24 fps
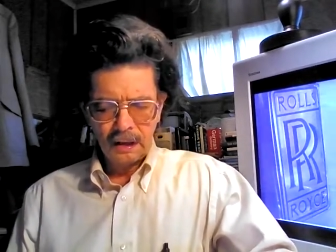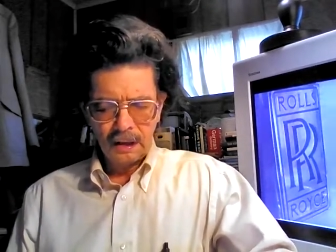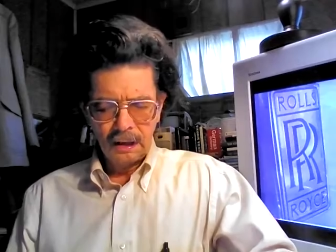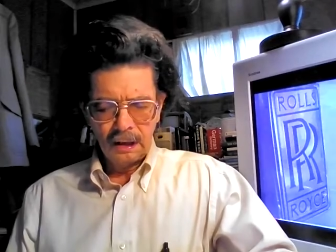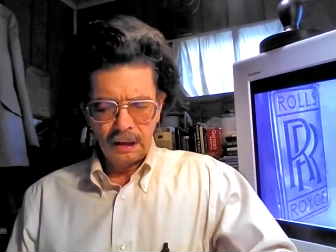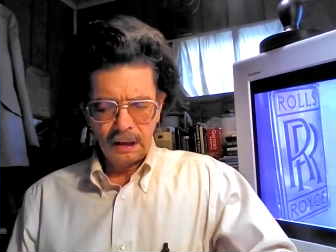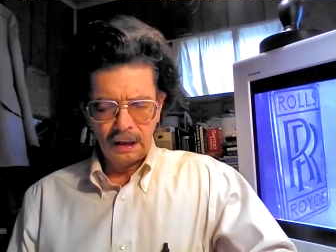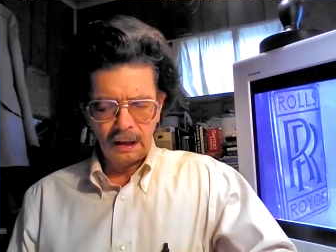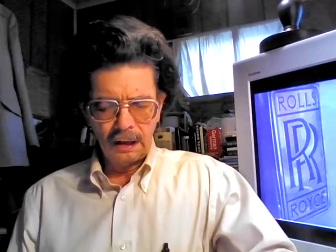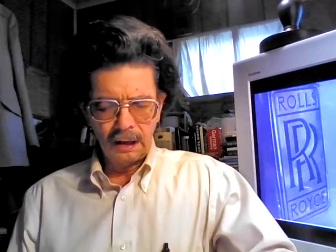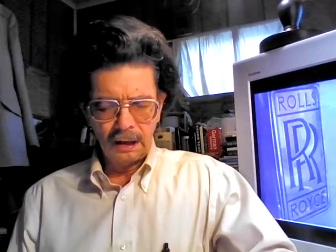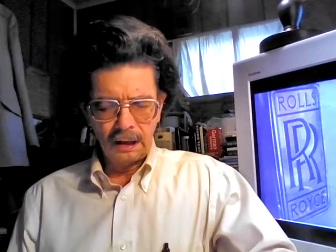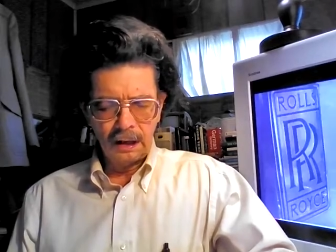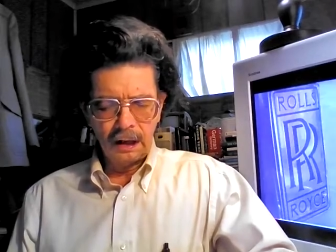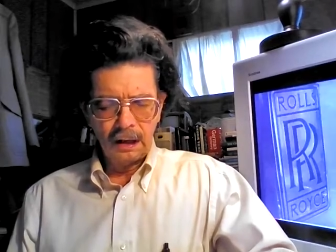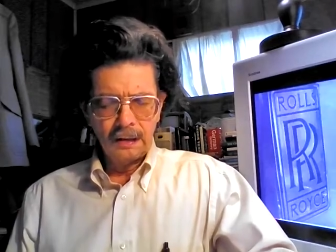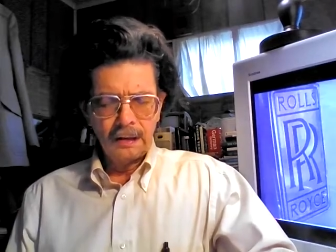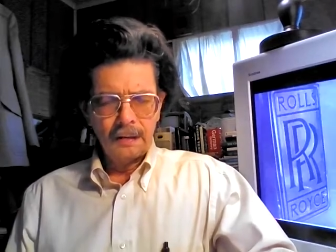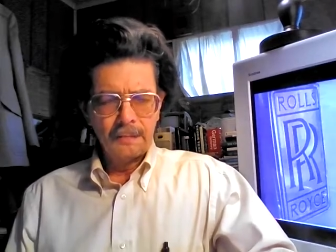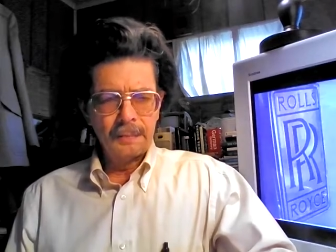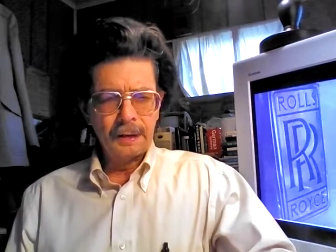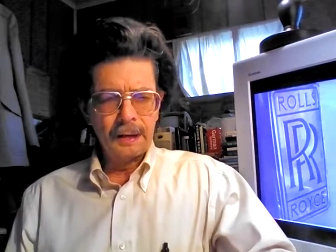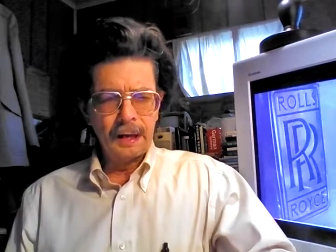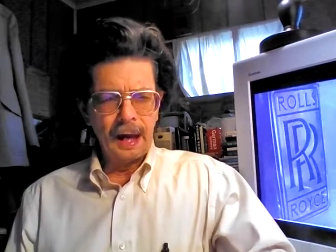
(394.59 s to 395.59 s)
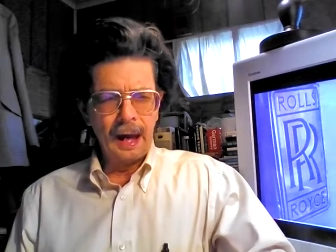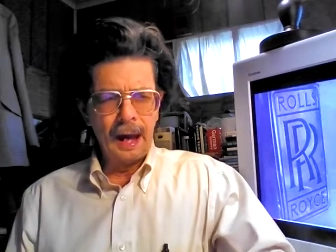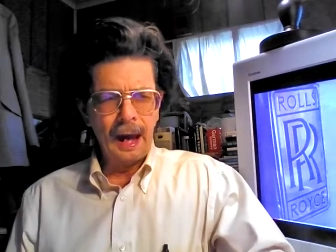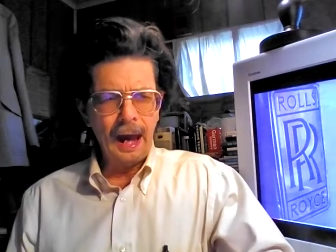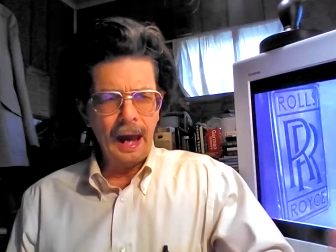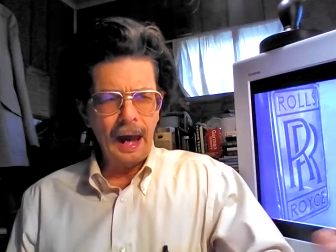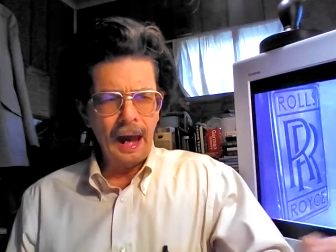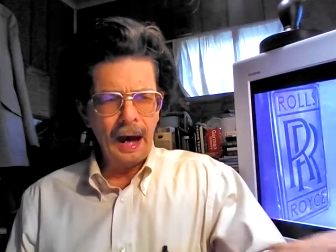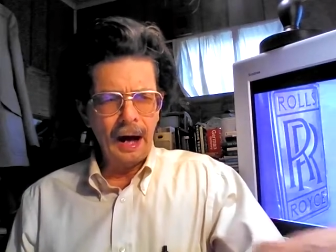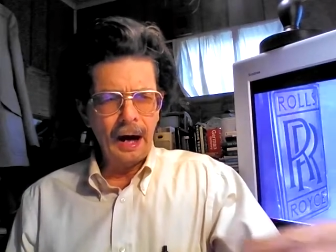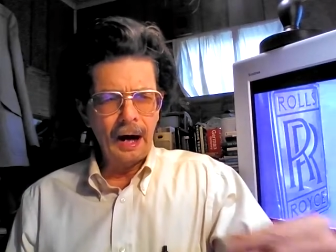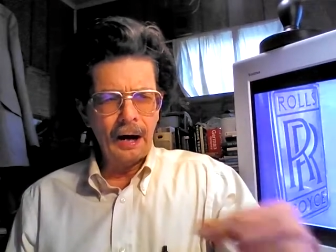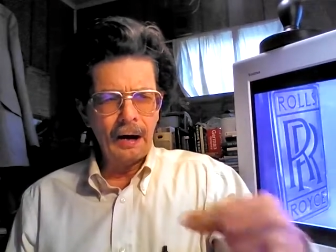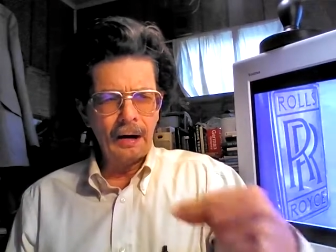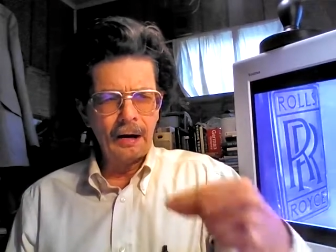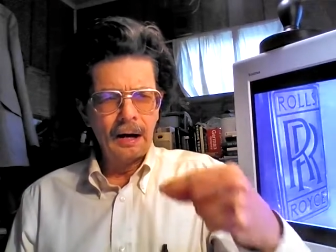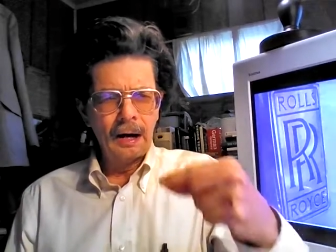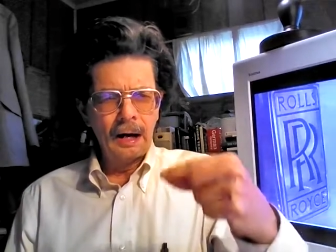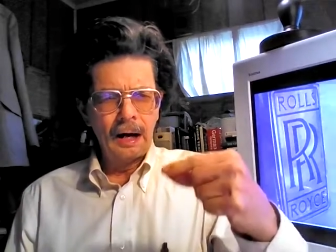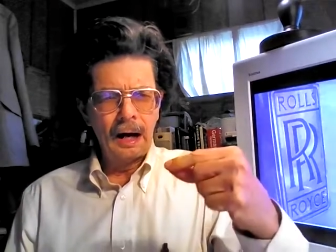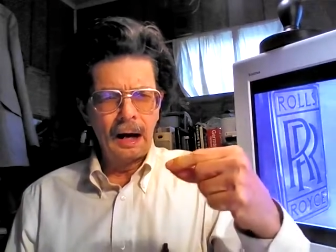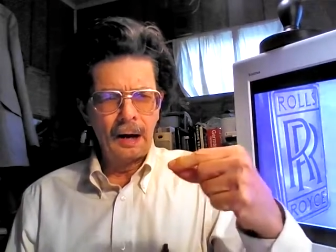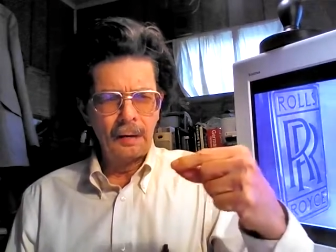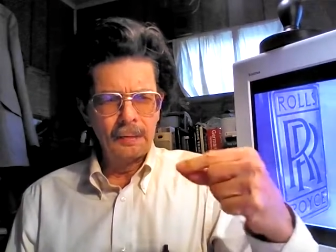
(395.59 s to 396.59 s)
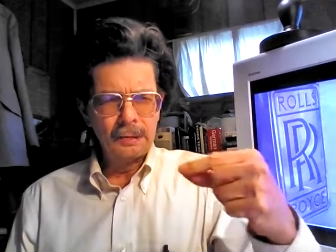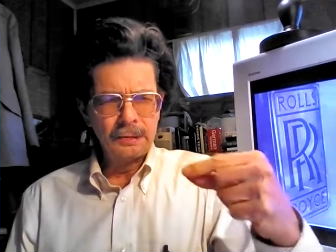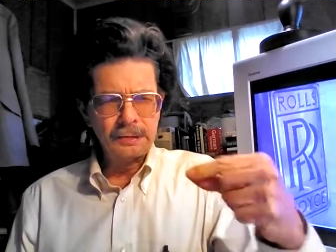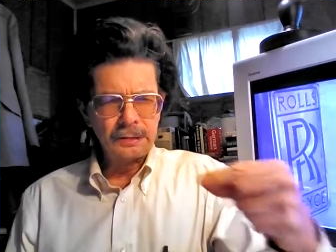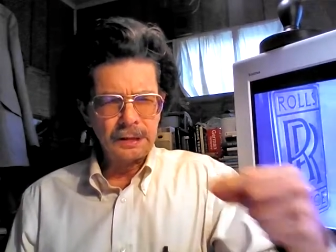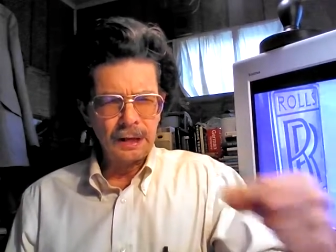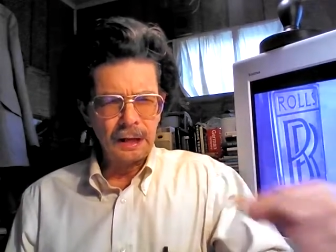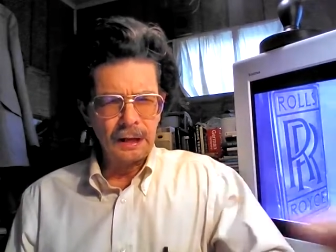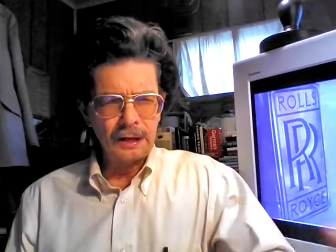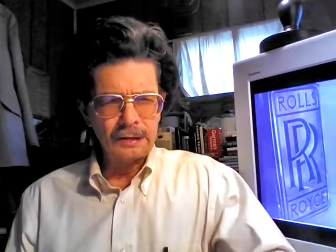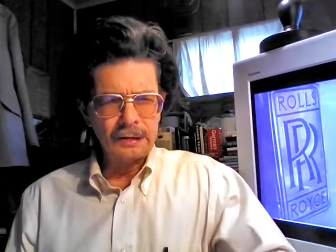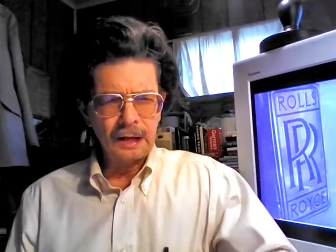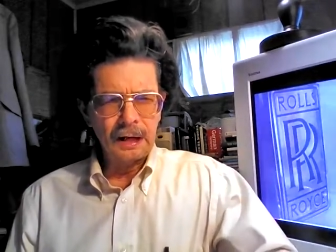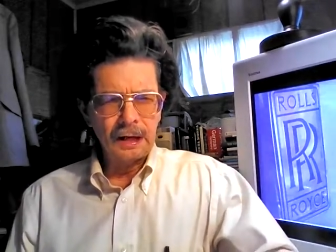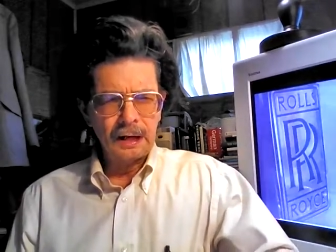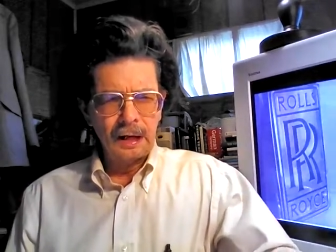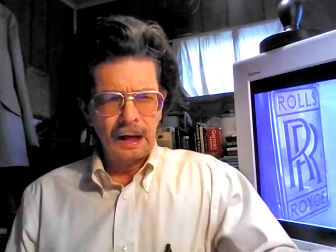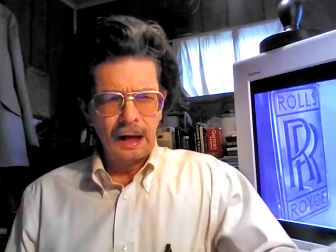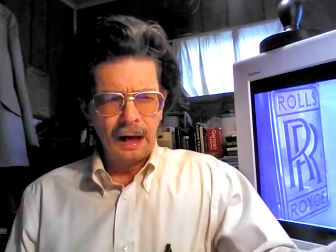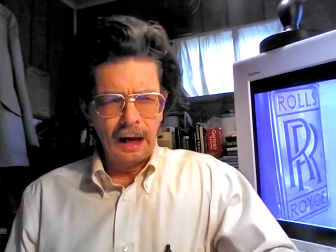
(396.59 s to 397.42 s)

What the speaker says: But how, I was telling you,